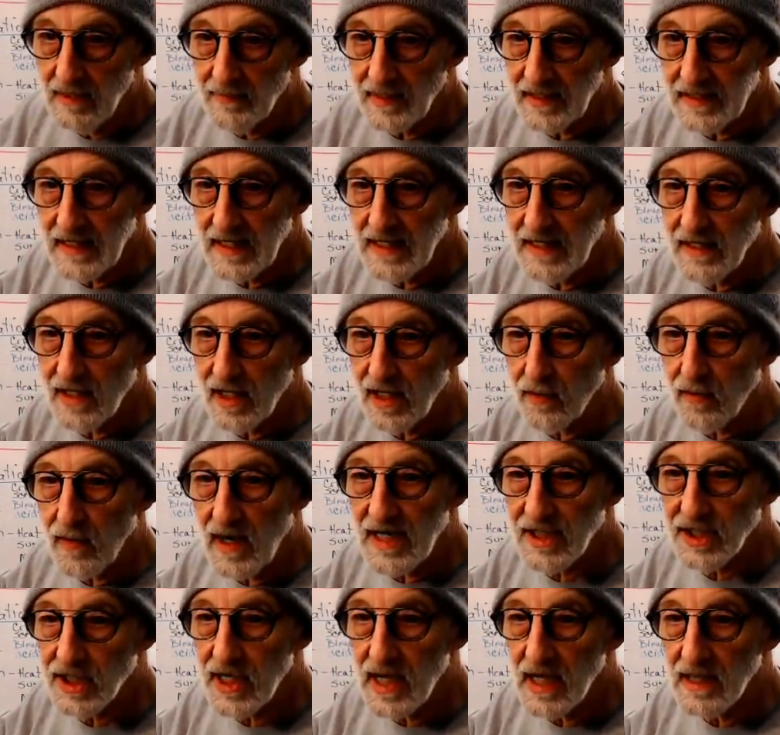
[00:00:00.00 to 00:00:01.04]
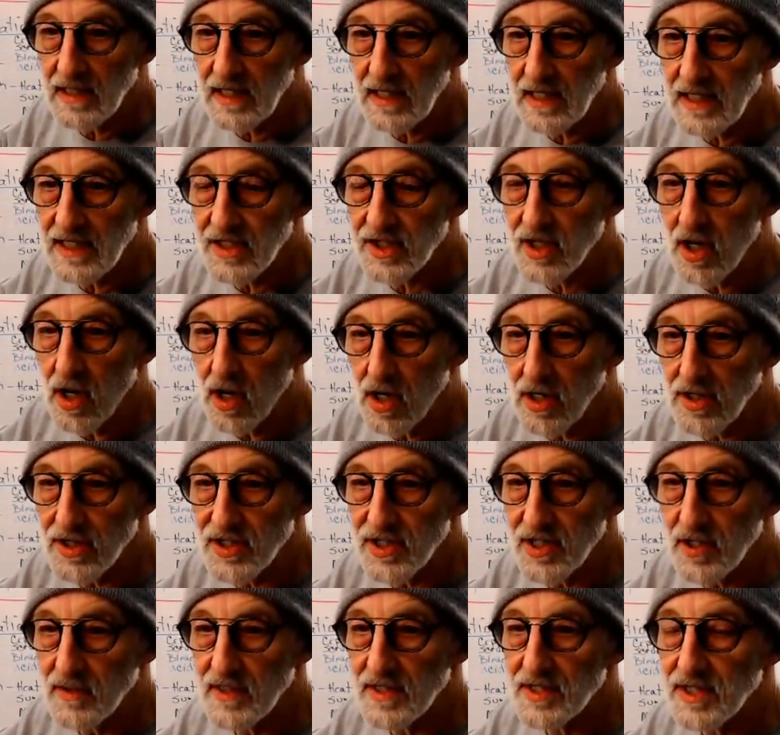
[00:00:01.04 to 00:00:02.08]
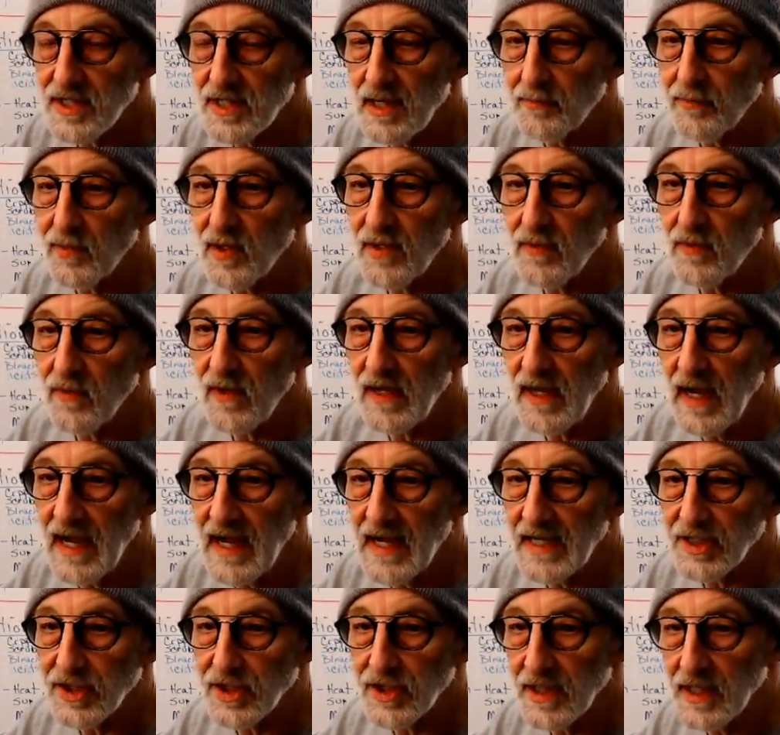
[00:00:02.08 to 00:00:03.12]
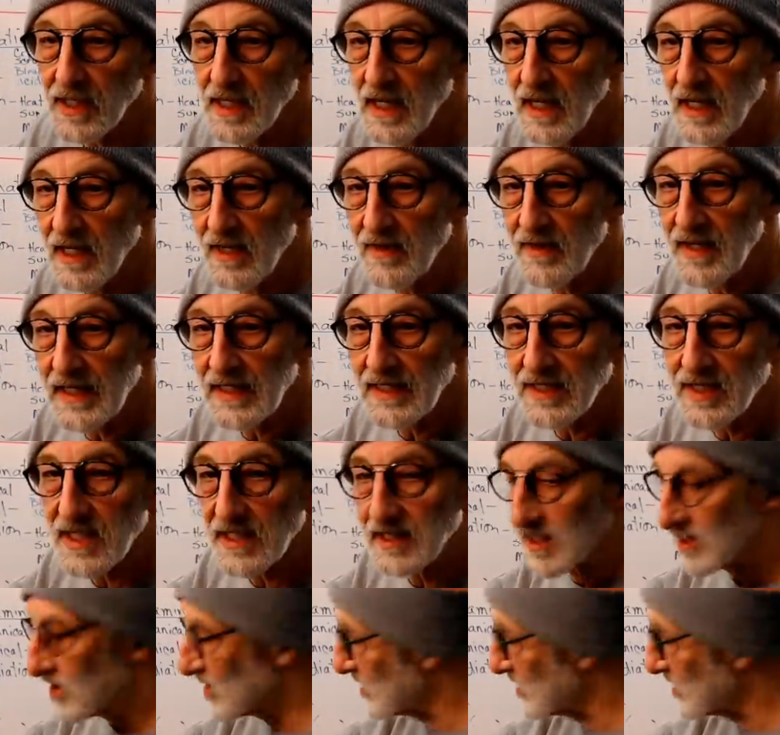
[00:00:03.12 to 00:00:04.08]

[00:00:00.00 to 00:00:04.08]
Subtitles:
but irrationality is also a separate reaction that is at the